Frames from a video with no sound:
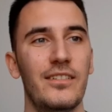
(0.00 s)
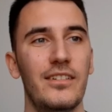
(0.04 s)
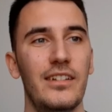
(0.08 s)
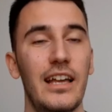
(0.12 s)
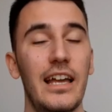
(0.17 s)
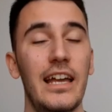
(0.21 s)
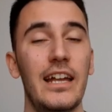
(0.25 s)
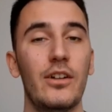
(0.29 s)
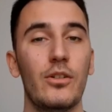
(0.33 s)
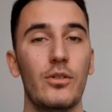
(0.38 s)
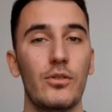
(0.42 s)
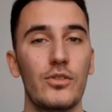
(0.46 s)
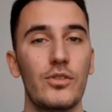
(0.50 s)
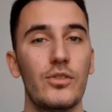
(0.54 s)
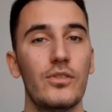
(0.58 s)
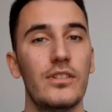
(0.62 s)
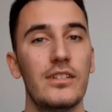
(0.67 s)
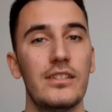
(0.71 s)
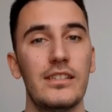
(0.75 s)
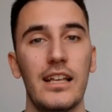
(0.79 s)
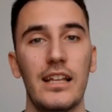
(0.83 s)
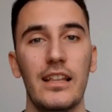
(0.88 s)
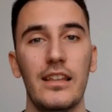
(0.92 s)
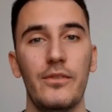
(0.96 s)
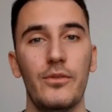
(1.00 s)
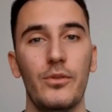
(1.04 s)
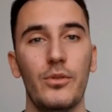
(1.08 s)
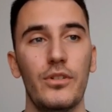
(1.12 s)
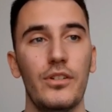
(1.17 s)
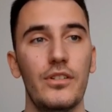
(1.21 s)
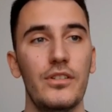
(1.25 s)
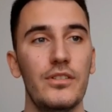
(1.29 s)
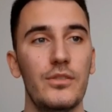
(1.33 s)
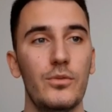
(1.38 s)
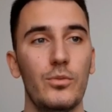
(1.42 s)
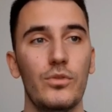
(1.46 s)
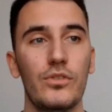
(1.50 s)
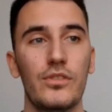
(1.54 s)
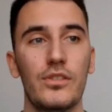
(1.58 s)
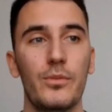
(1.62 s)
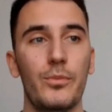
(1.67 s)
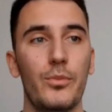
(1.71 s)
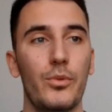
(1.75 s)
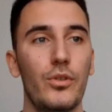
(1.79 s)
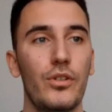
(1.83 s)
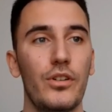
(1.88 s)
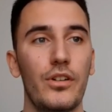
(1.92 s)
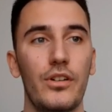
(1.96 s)
And also the televoters will
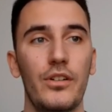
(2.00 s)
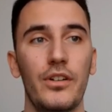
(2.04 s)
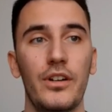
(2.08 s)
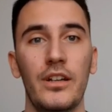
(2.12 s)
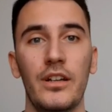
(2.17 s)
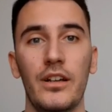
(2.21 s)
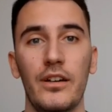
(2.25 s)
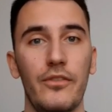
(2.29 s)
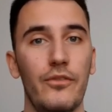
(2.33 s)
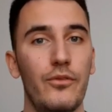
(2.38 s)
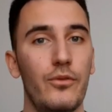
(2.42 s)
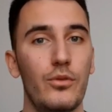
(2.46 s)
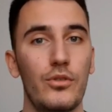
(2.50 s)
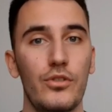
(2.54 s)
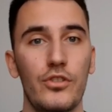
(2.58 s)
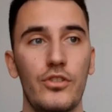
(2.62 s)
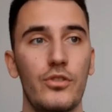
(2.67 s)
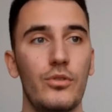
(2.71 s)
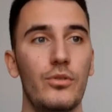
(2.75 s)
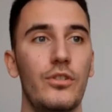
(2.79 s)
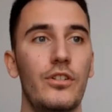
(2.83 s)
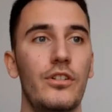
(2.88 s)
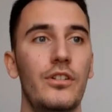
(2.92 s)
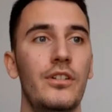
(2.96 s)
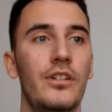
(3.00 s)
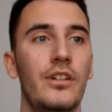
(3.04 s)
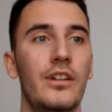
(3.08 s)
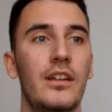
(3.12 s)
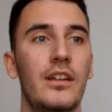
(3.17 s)
support her enough for sure.